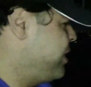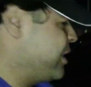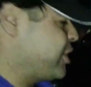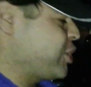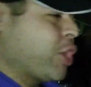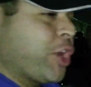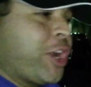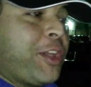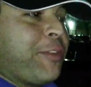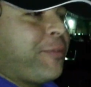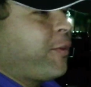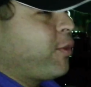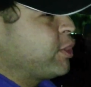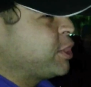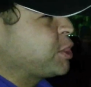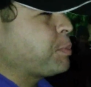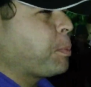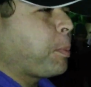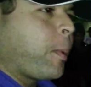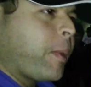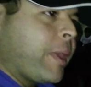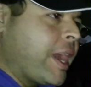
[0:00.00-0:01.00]
The 34 is
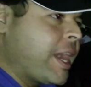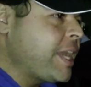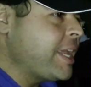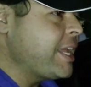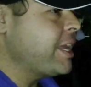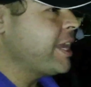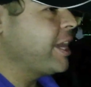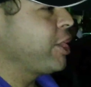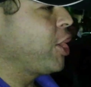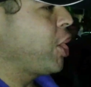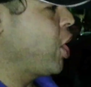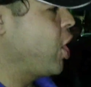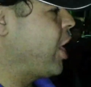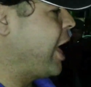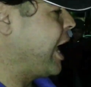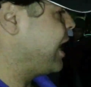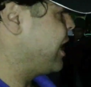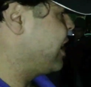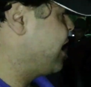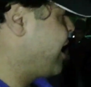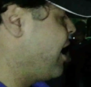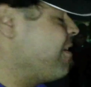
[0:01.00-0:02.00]
pretty and all. I
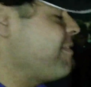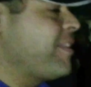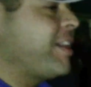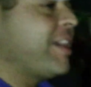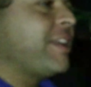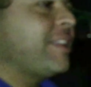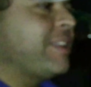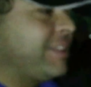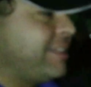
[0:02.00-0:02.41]
love it.